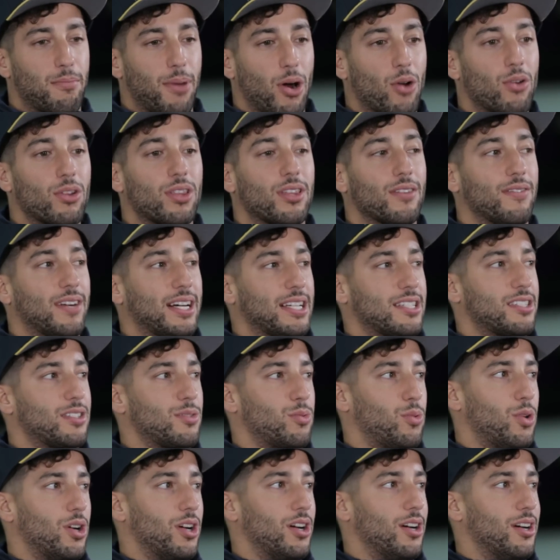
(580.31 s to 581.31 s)
both of us
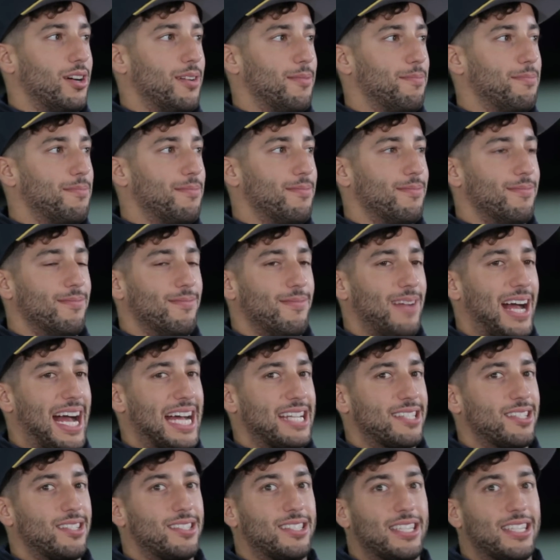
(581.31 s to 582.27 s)
were, as a